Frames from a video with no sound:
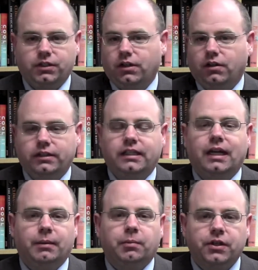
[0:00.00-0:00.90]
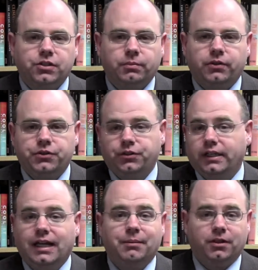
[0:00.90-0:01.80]
what you can call economic principles or
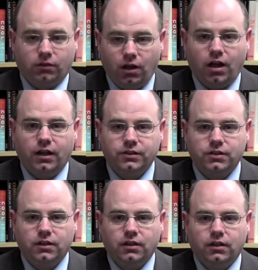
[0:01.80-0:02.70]
economic laws,